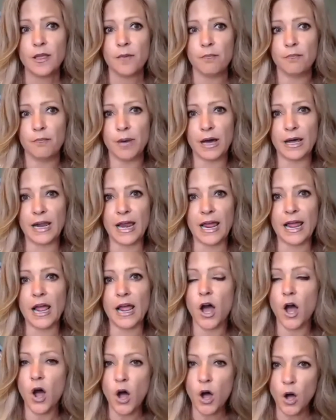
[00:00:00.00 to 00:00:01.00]
But I
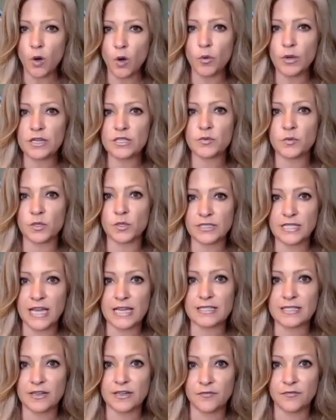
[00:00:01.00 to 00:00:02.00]
always will
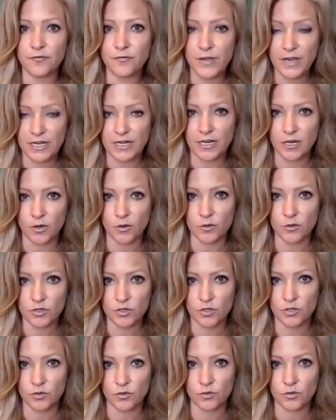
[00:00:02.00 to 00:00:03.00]
test a video
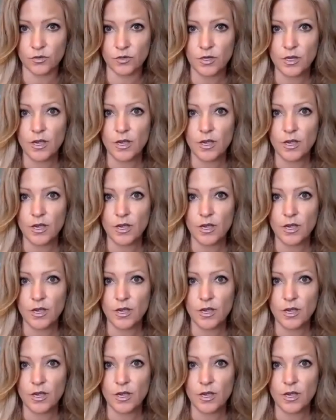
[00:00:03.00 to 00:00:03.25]
too.